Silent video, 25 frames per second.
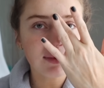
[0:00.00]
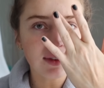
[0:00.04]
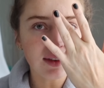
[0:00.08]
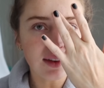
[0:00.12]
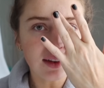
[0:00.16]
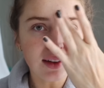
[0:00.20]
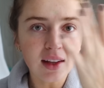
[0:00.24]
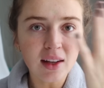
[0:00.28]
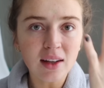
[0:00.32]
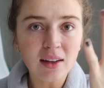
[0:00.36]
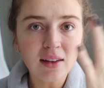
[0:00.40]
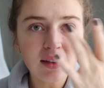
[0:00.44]

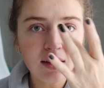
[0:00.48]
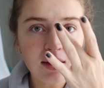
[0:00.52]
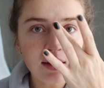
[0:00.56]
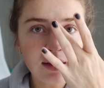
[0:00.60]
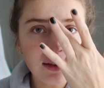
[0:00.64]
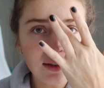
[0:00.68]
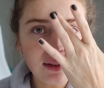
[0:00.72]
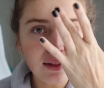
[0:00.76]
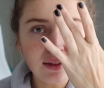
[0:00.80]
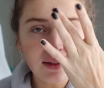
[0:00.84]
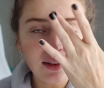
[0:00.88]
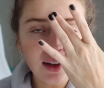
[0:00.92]
zit
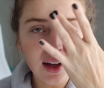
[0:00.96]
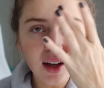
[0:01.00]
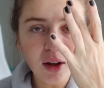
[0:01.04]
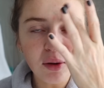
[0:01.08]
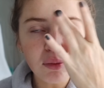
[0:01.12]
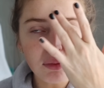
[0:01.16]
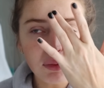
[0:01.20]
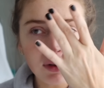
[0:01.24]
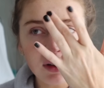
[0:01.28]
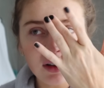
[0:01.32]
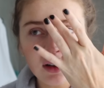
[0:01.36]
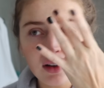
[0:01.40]
to
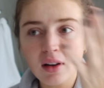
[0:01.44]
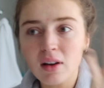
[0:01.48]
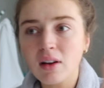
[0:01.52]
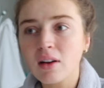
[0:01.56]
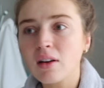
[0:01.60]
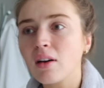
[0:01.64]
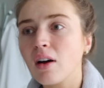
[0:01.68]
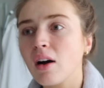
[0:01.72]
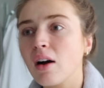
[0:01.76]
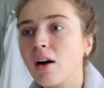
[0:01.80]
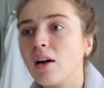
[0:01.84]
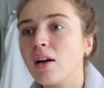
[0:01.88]
help
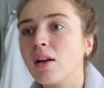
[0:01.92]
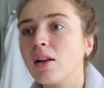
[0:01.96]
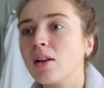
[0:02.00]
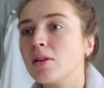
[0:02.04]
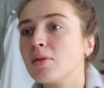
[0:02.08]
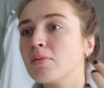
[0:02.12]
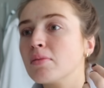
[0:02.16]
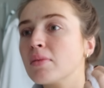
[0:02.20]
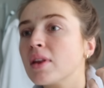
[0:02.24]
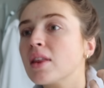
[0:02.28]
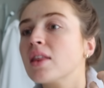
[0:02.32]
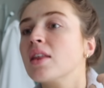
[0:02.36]

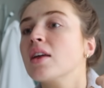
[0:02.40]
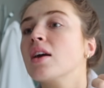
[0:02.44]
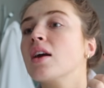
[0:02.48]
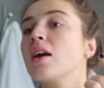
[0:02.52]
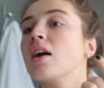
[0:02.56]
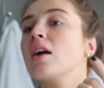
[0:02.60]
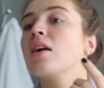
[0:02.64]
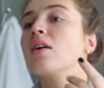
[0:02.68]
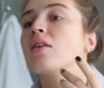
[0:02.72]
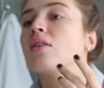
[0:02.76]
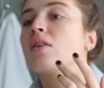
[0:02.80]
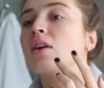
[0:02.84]
calm the
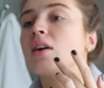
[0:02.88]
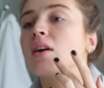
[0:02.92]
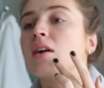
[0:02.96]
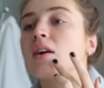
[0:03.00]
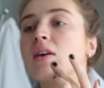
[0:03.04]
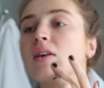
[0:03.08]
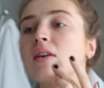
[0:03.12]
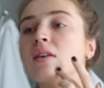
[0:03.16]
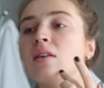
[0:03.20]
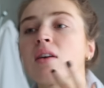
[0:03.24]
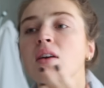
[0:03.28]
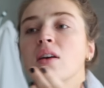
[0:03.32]

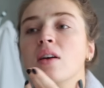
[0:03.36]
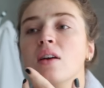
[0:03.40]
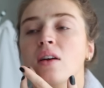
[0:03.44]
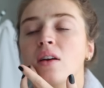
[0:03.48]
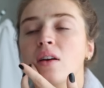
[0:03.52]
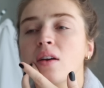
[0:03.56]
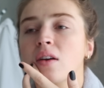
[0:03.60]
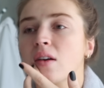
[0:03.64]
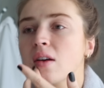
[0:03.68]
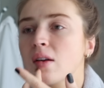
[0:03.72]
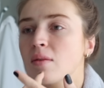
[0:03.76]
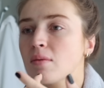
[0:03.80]
area,
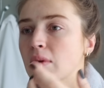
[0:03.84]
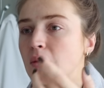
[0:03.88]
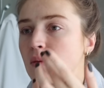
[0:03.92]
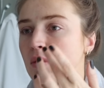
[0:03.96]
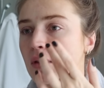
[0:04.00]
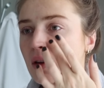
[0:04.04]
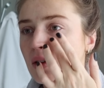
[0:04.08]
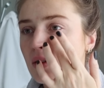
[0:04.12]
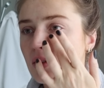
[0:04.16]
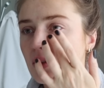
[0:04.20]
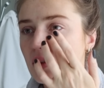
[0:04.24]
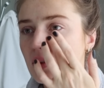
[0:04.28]
and
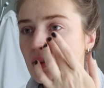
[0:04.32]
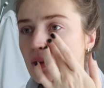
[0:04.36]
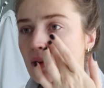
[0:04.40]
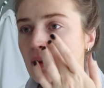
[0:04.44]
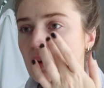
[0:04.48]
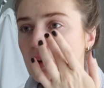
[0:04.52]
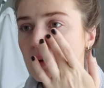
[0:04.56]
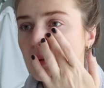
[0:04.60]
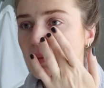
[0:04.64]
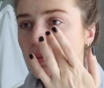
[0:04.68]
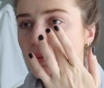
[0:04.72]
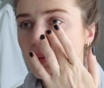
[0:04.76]
maybe I'll
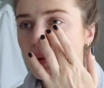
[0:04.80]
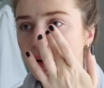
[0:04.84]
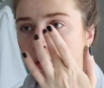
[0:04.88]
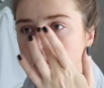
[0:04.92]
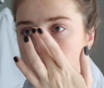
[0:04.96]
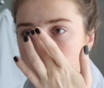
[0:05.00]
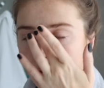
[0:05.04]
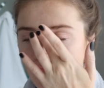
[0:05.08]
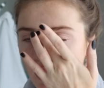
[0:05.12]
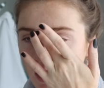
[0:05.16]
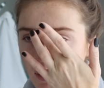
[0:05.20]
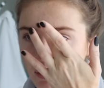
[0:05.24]
just
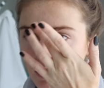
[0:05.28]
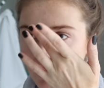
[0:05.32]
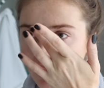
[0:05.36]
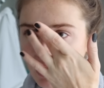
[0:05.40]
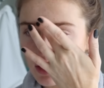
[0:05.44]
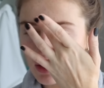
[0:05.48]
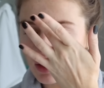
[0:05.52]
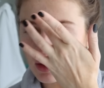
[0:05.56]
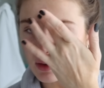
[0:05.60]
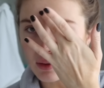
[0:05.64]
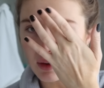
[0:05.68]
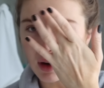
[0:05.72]
put the
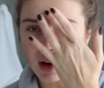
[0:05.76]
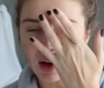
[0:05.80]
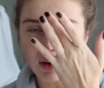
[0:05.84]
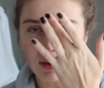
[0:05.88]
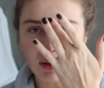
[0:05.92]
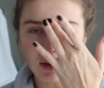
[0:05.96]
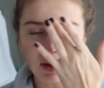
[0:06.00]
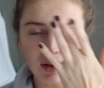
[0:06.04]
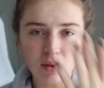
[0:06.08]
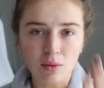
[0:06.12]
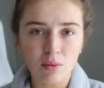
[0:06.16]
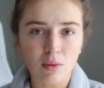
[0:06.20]
remnants
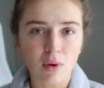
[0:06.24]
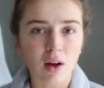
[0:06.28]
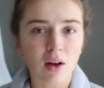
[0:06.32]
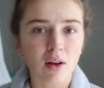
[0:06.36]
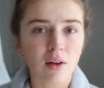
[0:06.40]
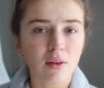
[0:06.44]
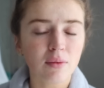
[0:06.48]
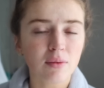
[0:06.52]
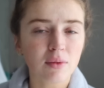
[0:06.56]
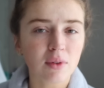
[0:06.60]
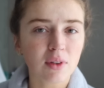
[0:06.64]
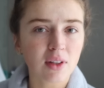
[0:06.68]
around as
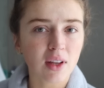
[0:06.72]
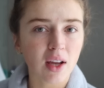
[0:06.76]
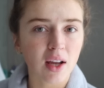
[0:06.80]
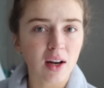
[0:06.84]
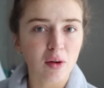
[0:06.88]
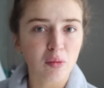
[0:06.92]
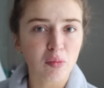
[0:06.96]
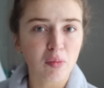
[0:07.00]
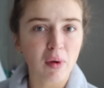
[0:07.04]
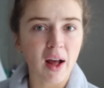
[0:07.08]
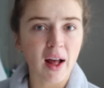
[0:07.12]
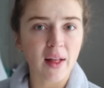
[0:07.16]
well. Just
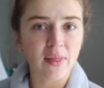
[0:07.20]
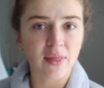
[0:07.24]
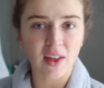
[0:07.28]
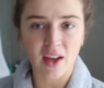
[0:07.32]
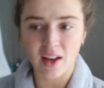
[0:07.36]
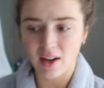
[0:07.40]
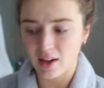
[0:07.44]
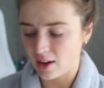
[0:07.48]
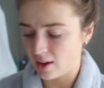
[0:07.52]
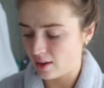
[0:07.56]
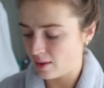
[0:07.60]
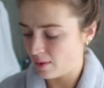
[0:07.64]
kind of pat
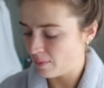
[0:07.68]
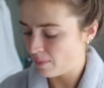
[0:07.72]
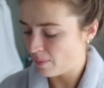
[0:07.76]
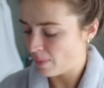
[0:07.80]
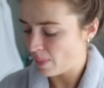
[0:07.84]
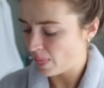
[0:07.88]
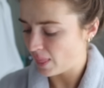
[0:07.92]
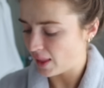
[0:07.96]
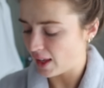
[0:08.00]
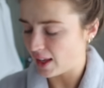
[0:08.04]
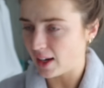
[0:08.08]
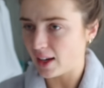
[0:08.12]
that in,
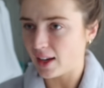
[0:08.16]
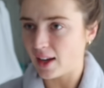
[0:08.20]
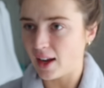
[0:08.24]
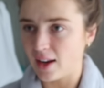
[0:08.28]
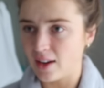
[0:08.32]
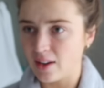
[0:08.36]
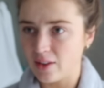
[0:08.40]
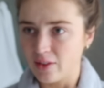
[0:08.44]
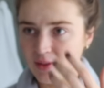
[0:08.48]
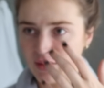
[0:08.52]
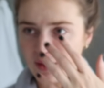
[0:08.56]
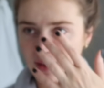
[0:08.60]
and I
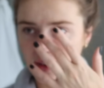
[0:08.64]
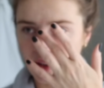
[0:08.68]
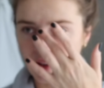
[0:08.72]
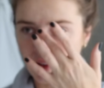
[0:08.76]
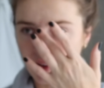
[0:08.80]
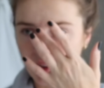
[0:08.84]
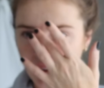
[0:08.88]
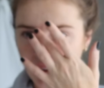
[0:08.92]
kind of feel